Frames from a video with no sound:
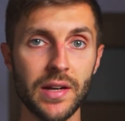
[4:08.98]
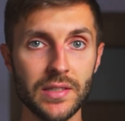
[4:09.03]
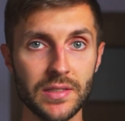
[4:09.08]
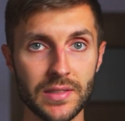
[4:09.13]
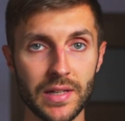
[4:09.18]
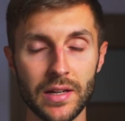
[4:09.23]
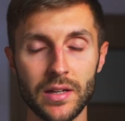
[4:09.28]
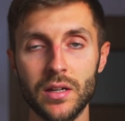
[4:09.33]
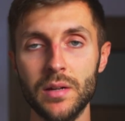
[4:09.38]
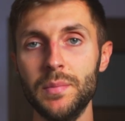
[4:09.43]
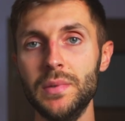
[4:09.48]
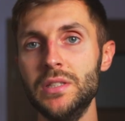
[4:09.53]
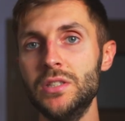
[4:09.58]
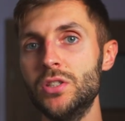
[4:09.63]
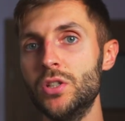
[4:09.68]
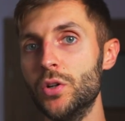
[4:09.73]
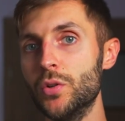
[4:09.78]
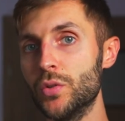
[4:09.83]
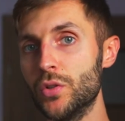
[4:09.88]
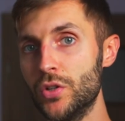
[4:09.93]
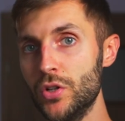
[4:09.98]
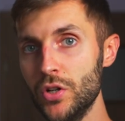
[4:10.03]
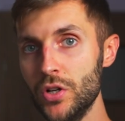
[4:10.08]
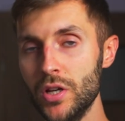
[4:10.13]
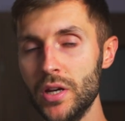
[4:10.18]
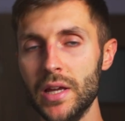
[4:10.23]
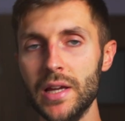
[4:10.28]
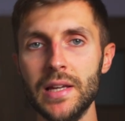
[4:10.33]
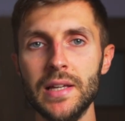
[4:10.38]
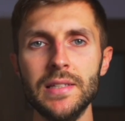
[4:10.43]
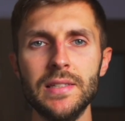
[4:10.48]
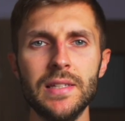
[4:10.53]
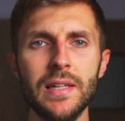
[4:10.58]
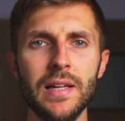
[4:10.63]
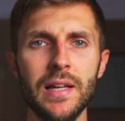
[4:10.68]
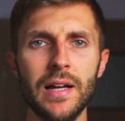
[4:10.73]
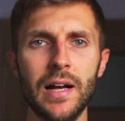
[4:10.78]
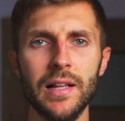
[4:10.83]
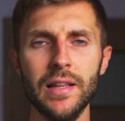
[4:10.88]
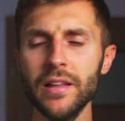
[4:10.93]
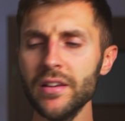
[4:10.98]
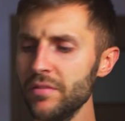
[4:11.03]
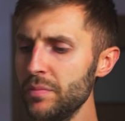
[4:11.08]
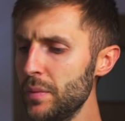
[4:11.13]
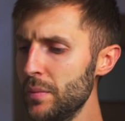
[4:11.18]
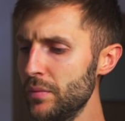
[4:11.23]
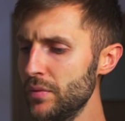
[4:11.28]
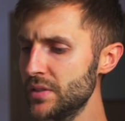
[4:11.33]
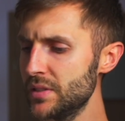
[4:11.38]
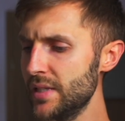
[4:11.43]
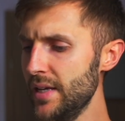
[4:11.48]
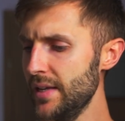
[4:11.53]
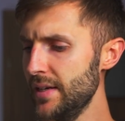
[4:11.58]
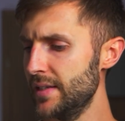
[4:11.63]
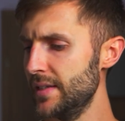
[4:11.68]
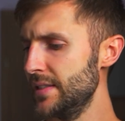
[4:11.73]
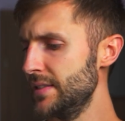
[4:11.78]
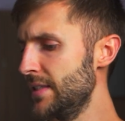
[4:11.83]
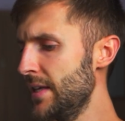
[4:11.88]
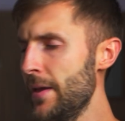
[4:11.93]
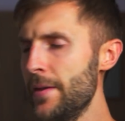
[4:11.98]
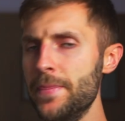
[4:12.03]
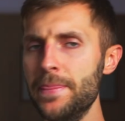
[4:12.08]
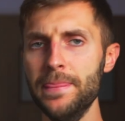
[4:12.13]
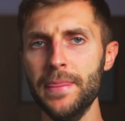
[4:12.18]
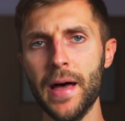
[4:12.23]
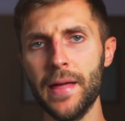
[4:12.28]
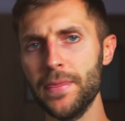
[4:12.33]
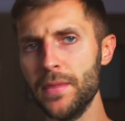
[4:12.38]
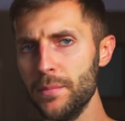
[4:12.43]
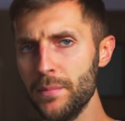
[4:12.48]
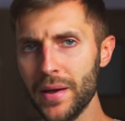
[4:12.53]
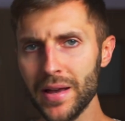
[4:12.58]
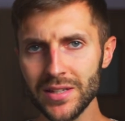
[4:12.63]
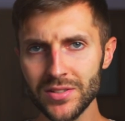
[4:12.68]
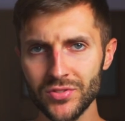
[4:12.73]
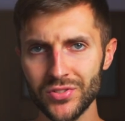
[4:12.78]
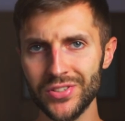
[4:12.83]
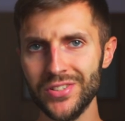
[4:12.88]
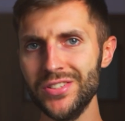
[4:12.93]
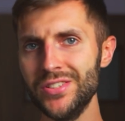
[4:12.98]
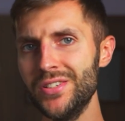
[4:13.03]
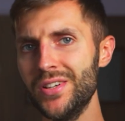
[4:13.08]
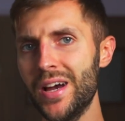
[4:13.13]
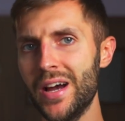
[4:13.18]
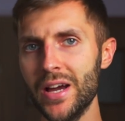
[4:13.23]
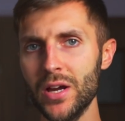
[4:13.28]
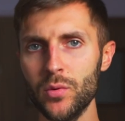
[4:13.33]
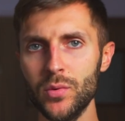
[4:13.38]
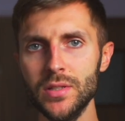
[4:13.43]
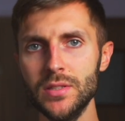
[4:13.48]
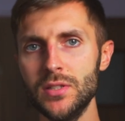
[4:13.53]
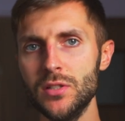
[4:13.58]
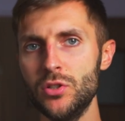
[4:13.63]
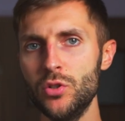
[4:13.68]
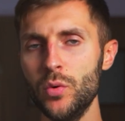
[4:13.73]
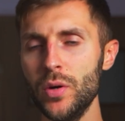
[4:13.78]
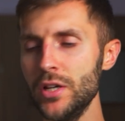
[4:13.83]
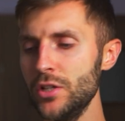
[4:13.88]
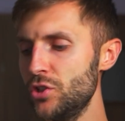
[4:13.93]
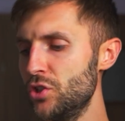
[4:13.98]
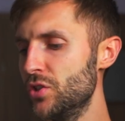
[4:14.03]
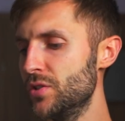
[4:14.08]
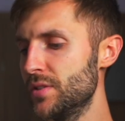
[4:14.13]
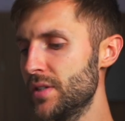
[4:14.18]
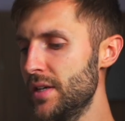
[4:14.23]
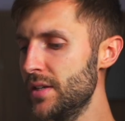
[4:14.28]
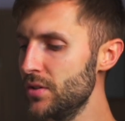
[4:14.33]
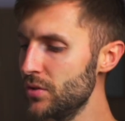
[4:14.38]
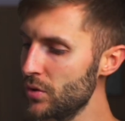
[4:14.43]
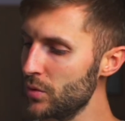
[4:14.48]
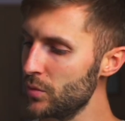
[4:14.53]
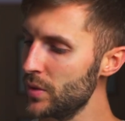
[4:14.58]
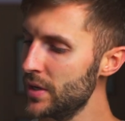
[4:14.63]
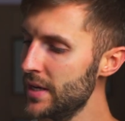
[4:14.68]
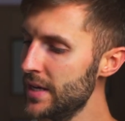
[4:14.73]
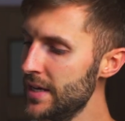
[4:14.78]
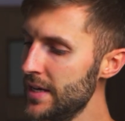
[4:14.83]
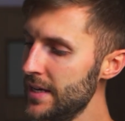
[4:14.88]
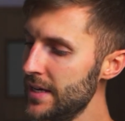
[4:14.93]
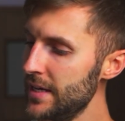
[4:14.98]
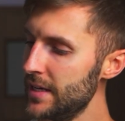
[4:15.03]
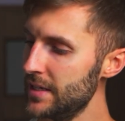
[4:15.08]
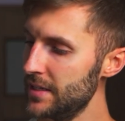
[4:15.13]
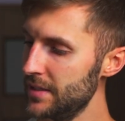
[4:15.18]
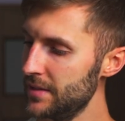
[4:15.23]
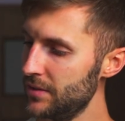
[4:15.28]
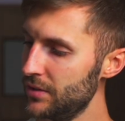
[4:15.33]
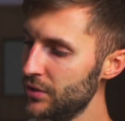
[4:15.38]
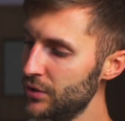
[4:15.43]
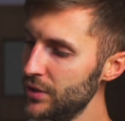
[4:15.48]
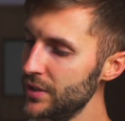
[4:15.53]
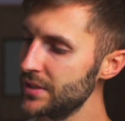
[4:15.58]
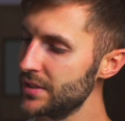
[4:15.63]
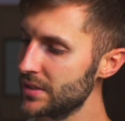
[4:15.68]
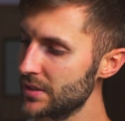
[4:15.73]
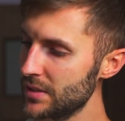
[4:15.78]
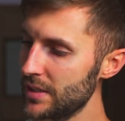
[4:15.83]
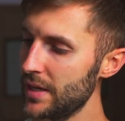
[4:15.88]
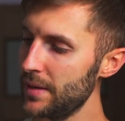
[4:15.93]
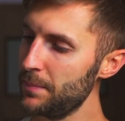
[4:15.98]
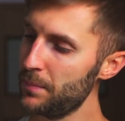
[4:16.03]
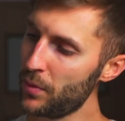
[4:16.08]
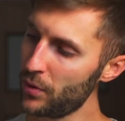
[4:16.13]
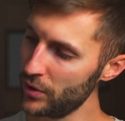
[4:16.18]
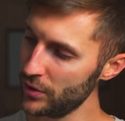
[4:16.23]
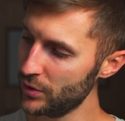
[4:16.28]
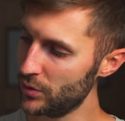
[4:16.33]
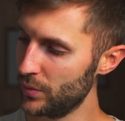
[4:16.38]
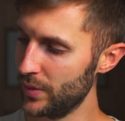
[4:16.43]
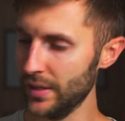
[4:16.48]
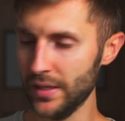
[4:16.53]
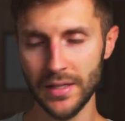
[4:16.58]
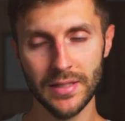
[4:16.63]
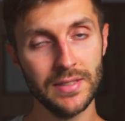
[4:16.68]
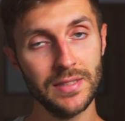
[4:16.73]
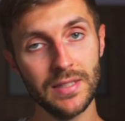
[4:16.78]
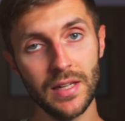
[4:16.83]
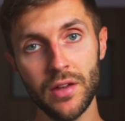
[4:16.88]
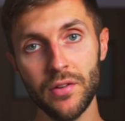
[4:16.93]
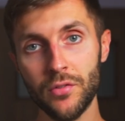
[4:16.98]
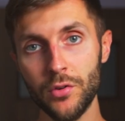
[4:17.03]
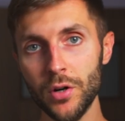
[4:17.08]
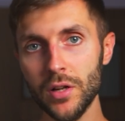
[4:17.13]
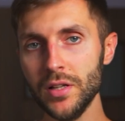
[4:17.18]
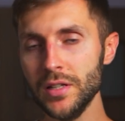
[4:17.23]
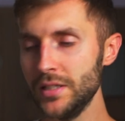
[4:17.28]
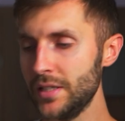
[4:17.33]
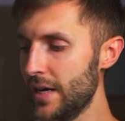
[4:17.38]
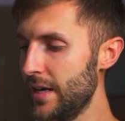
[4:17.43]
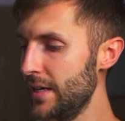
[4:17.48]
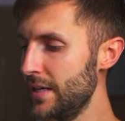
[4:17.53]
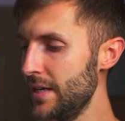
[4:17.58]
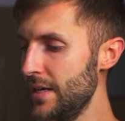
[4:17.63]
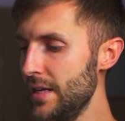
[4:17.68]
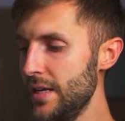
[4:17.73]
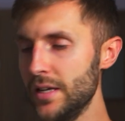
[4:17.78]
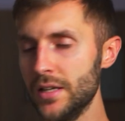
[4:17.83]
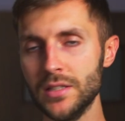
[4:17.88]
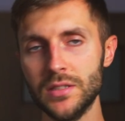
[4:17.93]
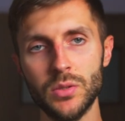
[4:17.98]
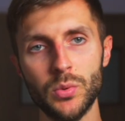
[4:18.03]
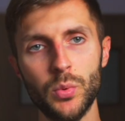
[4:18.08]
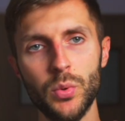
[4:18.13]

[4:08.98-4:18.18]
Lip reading: is not going to be so good is, a lot of people said it's not the best in high wind situations, and there is a point to it. It's really tiny, it's